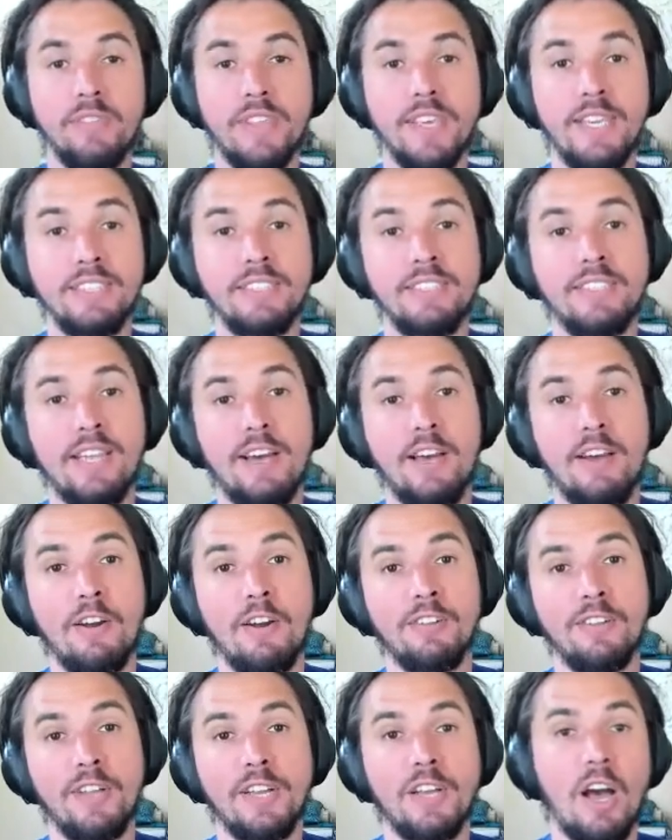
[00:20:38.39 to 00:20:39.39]
things that
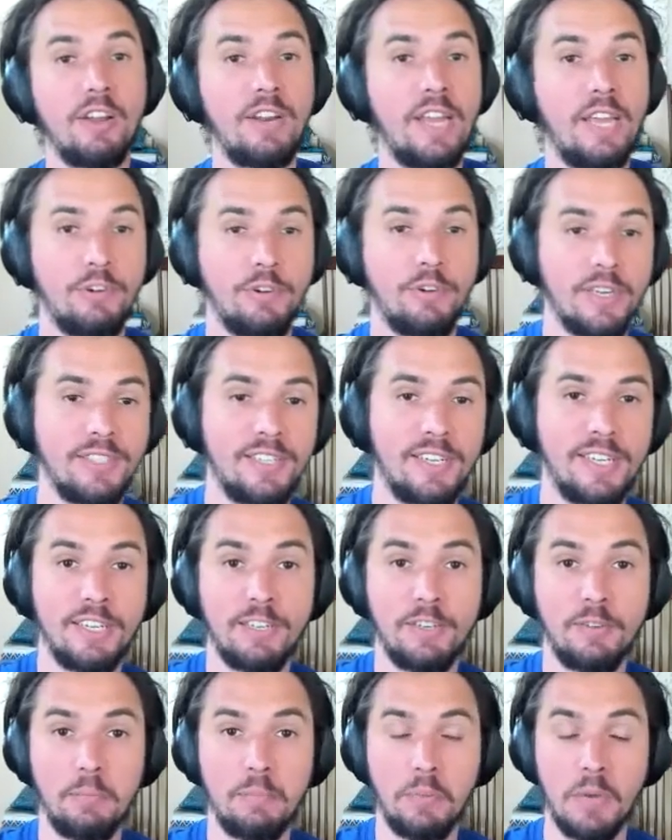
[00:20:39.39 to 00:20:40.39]
are like
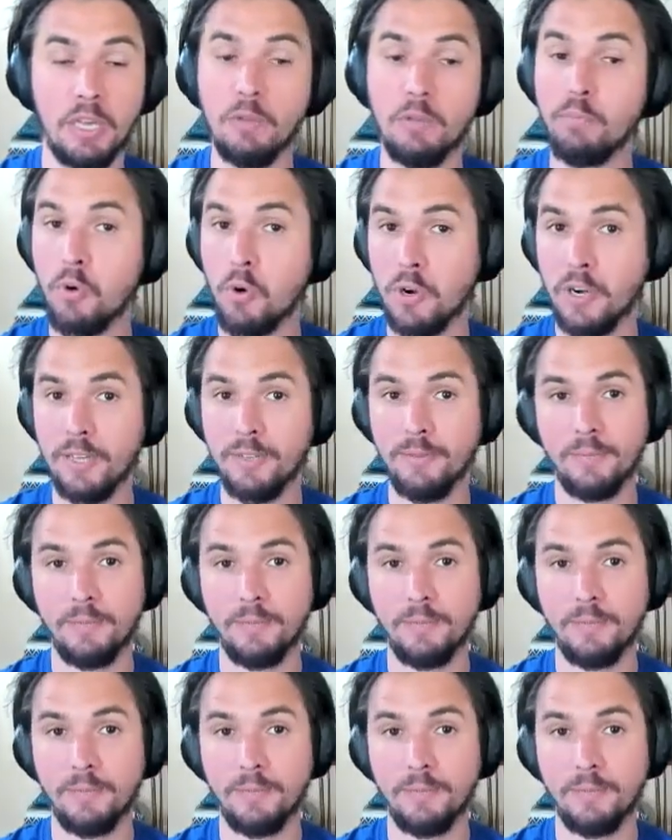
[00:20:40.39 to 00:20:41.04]
uninteresting but important.